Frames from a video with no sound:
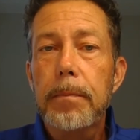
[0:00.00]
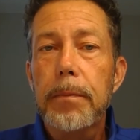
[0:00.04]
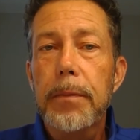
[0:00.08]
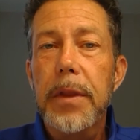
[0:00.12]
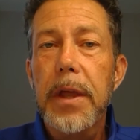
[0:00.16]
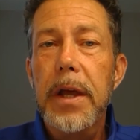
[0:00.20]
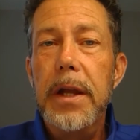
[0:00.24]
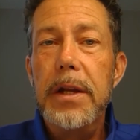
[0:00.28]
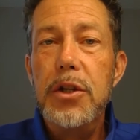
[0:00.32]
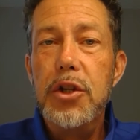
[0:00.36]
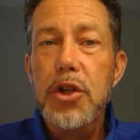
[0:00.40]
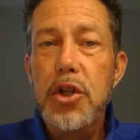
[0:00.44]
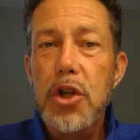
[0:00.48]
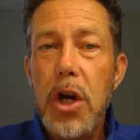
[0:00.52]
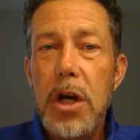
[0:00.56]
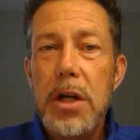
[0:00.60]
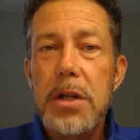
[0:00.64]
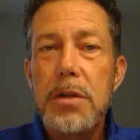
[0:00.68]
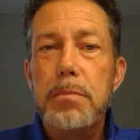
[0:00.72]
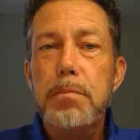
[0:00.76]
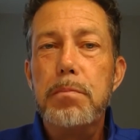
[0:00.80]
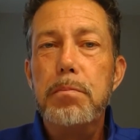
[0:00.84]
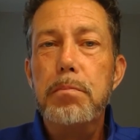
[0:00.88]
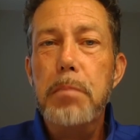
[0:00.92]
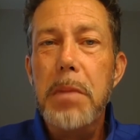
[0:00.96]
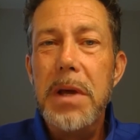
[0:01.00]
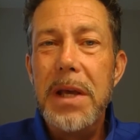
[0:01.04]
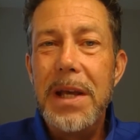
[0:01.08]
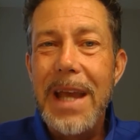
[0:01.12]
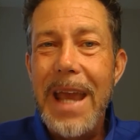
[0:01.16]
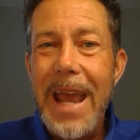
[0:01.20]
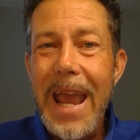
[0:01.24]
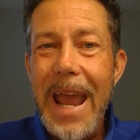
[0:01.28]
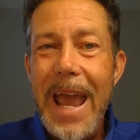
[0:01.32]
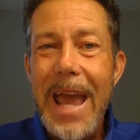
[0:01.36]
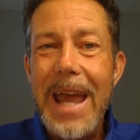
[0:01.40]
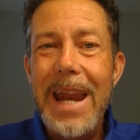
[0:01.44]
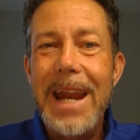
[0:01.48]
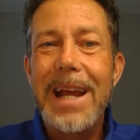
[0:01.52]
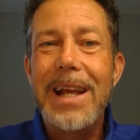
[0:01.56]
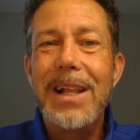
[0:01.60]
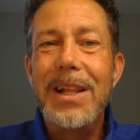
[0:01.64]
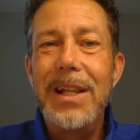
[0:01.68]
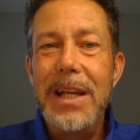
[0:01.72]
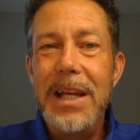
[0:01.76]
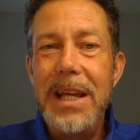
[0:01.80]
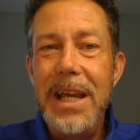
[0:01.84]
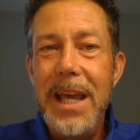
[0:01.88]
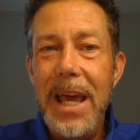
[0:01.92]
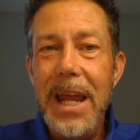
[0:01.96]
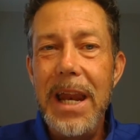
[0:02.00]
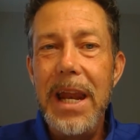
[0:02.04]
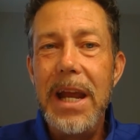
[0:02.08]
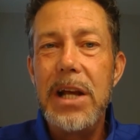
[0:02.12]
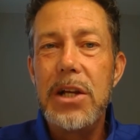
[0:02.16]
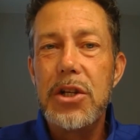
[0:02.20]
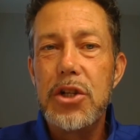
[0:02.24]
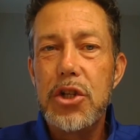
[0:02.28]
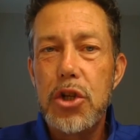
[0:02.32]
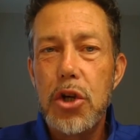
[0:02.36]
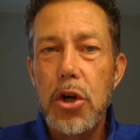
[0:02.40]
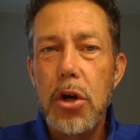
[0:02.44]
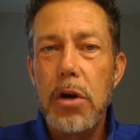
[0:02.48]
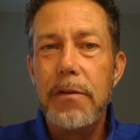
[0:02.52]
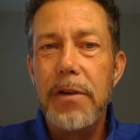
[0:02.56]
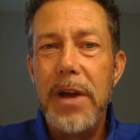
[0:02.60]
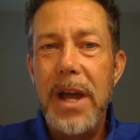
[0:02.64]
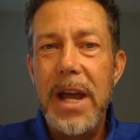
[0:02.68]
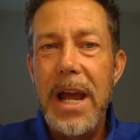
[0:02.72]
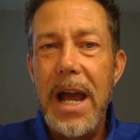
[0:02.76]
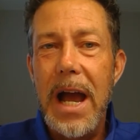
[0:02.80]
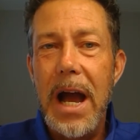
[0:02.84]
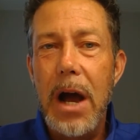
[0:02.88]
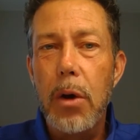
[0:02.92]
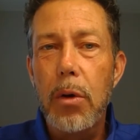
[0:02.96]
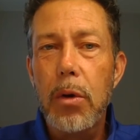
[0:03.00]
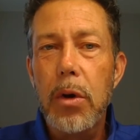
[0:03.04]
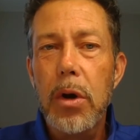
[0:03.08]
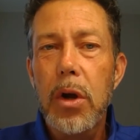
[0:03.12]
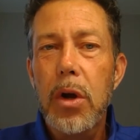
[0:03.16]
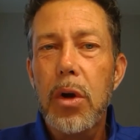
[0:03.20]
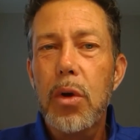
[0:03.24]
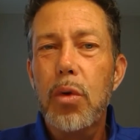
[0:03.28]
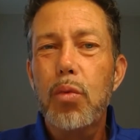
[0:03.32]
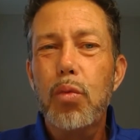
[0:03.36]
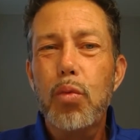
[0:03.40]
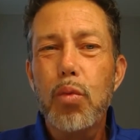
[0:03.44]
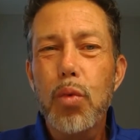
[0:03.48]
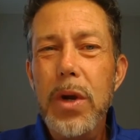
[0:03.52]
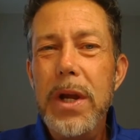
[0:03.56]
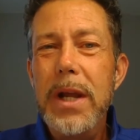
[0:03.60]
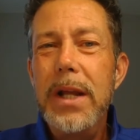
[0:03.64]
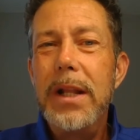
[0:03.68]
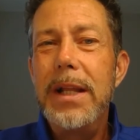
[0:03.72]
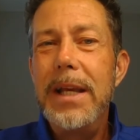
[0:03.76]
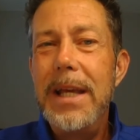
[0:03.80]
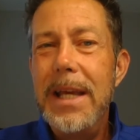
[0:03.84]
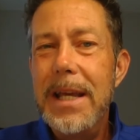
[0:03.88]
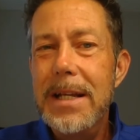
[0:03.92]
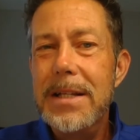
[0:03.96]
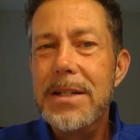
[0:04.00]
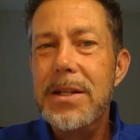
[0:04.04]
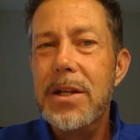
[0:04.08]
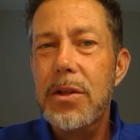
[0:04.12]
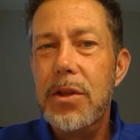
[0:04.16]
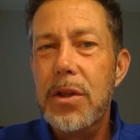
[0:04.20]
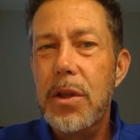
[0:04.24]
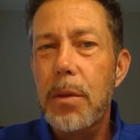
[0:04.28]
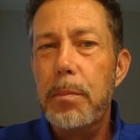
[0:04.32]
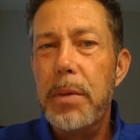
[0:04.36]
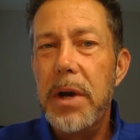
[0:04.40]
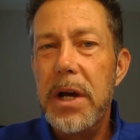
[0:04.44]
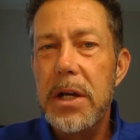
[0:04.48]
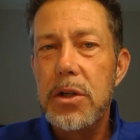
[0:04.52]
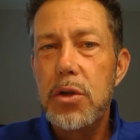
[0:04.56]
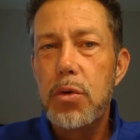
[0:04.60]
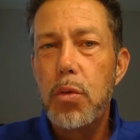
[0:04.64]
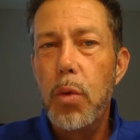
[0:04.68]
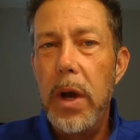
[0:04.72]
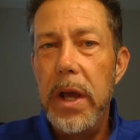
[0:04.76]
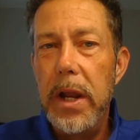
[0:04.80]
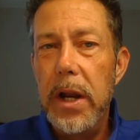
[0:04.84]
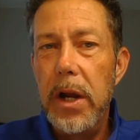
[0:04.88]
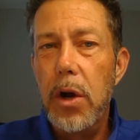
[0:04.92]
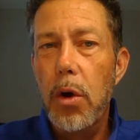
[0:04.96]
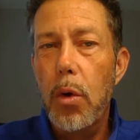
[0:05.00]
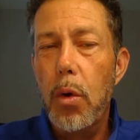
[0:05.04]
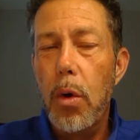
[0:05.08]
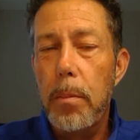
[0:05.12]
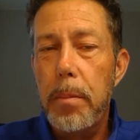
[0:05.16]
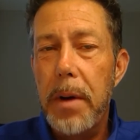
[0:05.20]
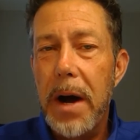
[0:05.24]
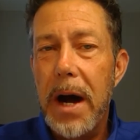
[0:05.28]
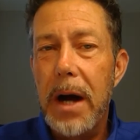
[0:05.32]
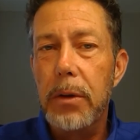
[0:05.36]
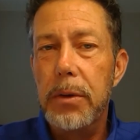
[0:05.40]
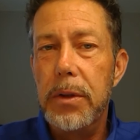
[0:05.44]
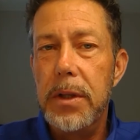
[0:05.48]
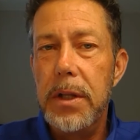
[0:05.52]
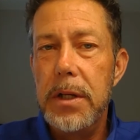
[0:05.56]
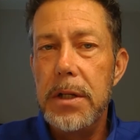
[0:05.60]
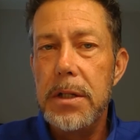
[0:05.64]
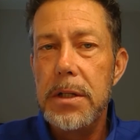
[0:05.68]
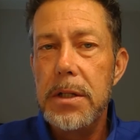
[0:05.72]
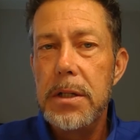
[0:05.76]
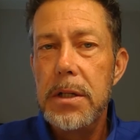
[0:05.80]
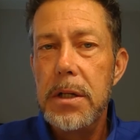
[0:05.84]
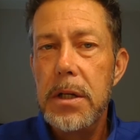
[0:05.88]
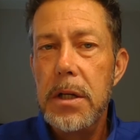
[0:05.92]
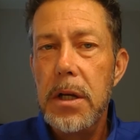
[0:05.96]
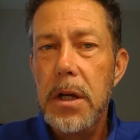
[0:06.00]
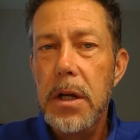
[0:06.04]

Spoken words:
that just mechanically getting a survey out really isn't the best way to go about this.